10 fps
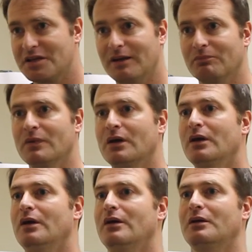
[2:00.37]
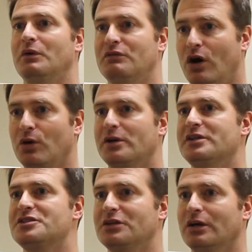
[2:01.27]
game. And we've already
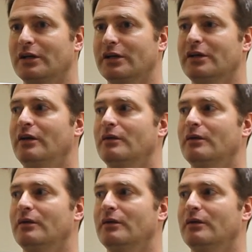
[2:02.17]
started